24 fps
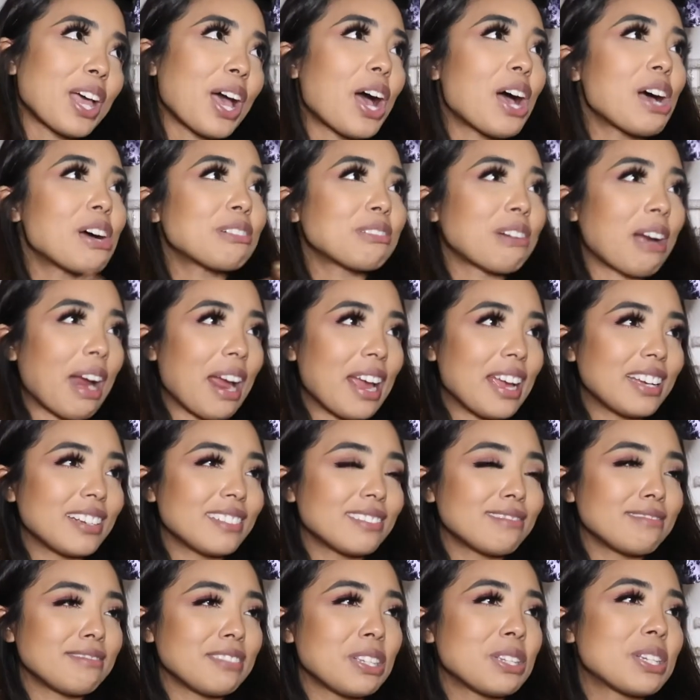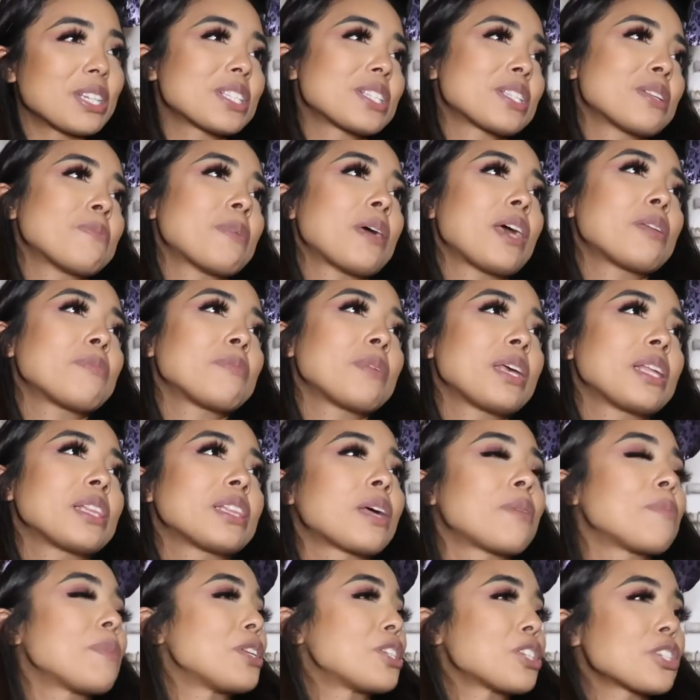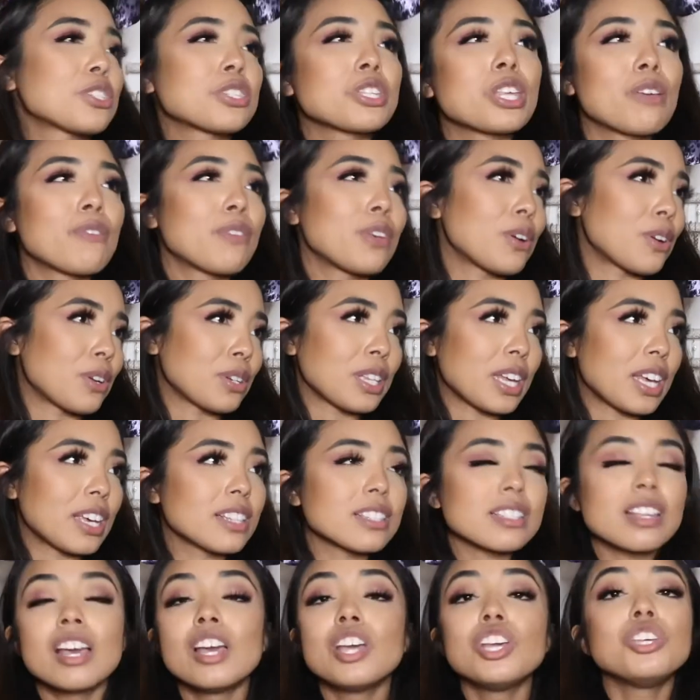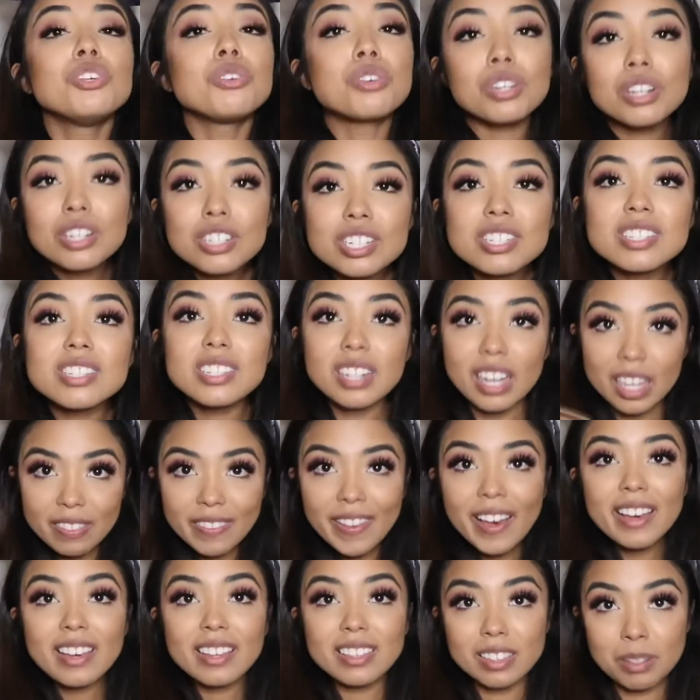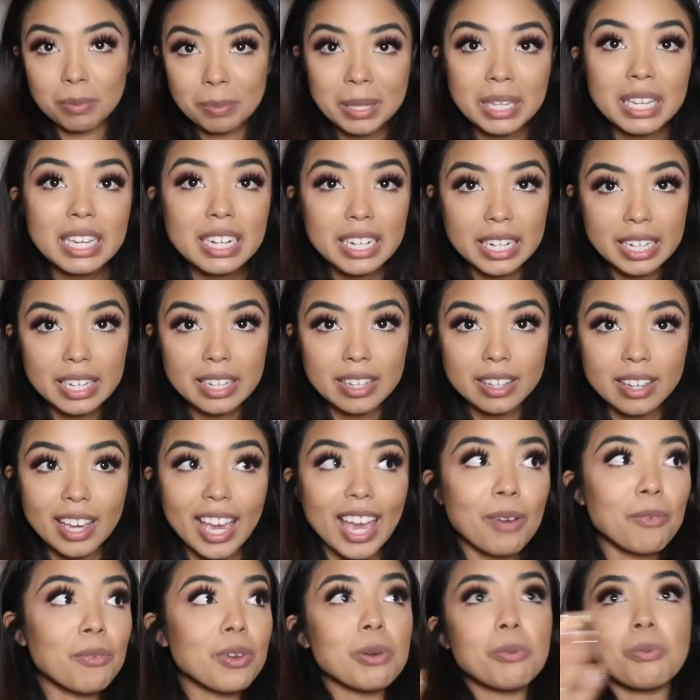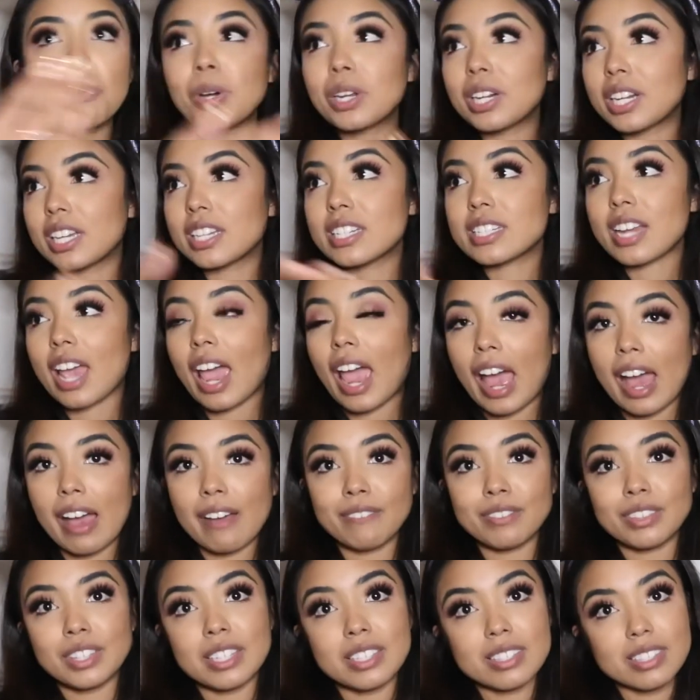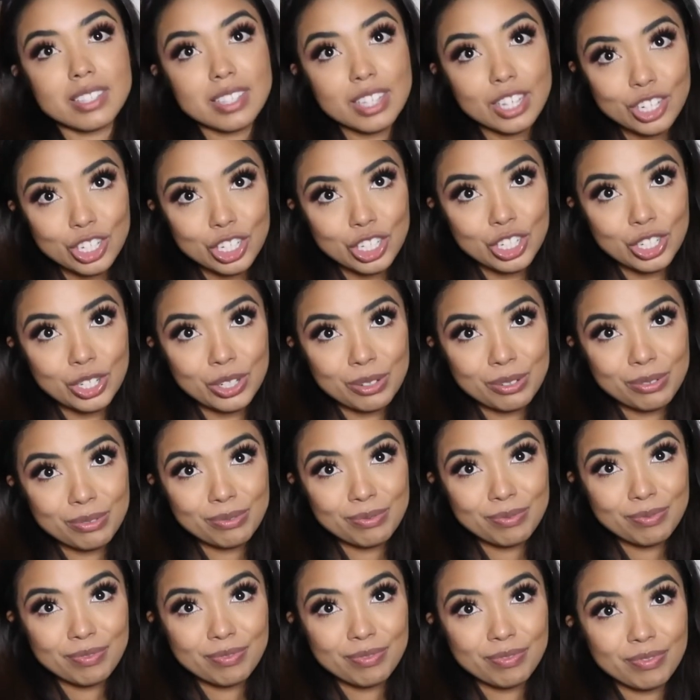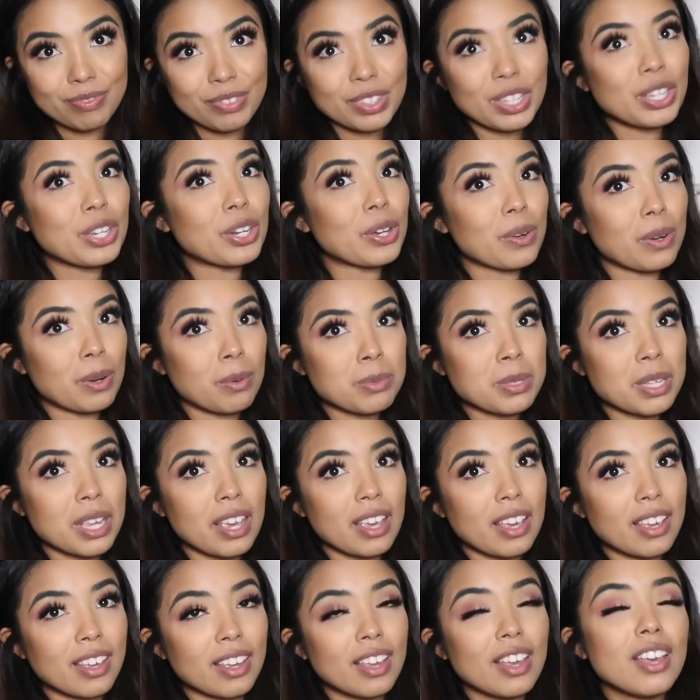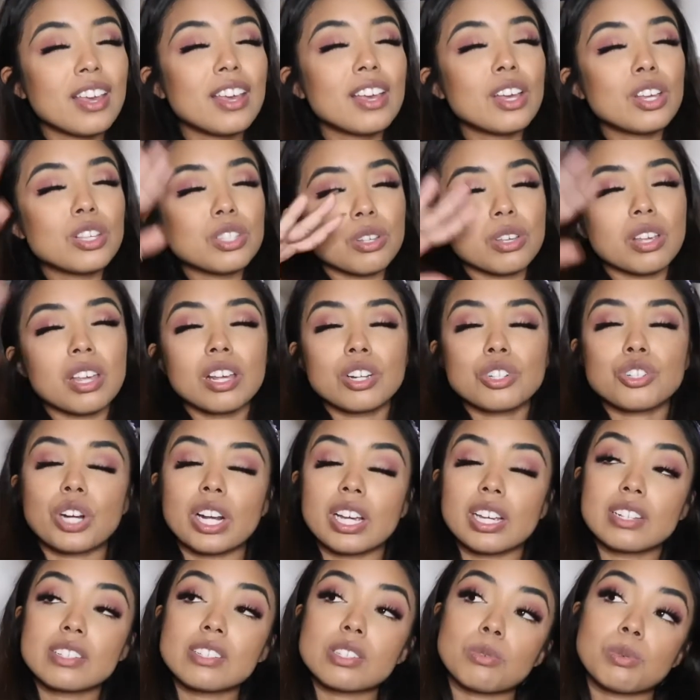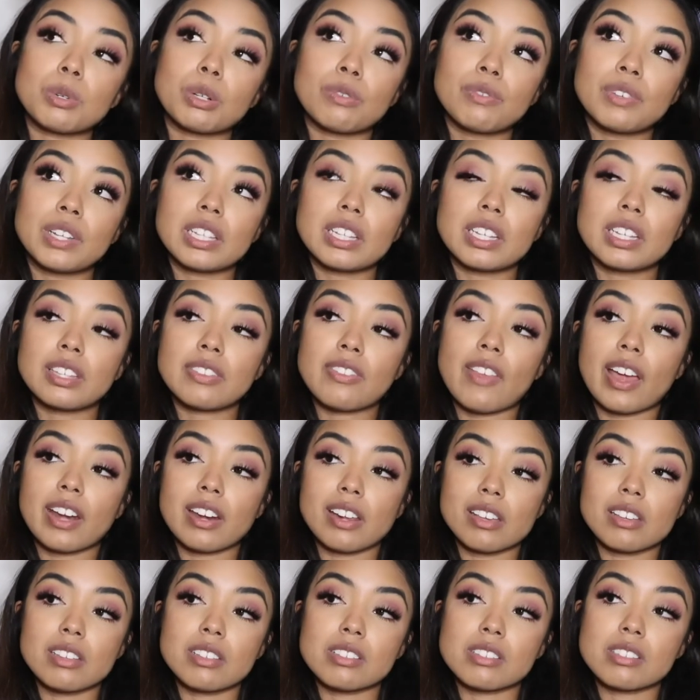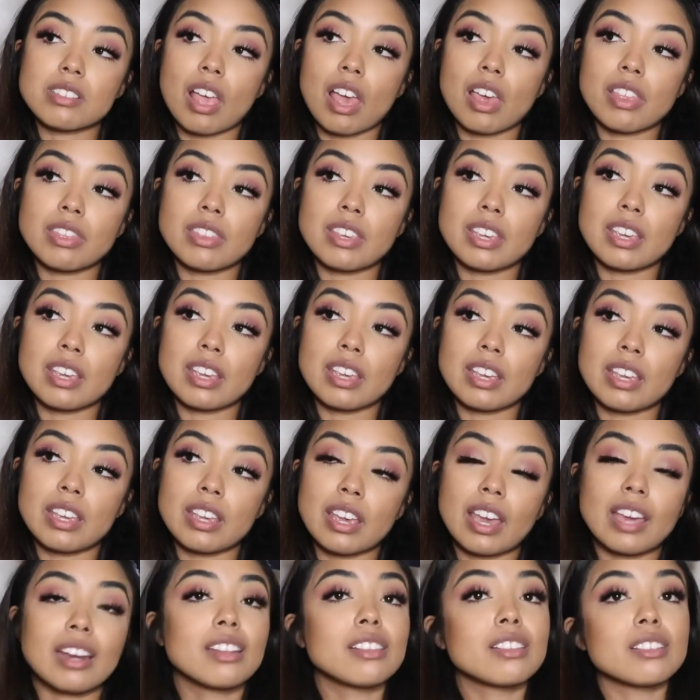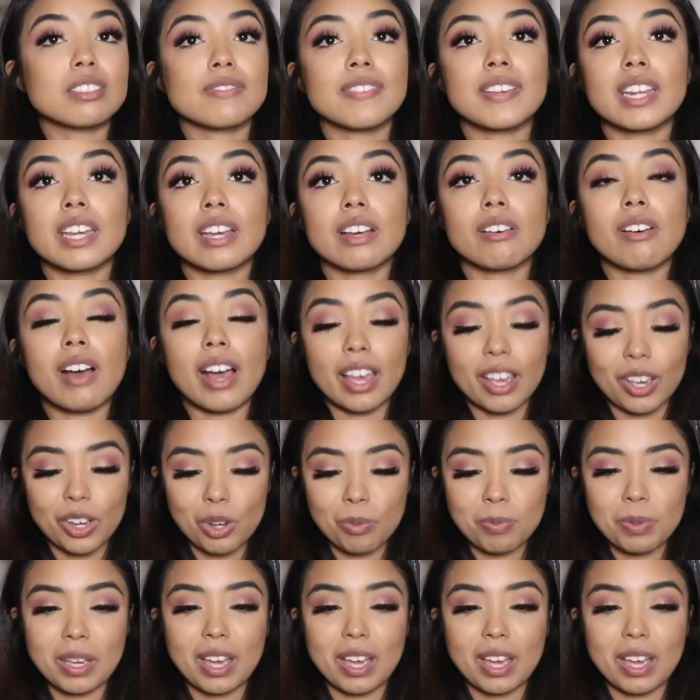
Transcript: alright, you disobeyed me, let me just give you your legs. You could have just done that in the beginning and we wouldn't have this issue. You know what I'm saying? So King Triton's the real villain. That is the end of this video. I hope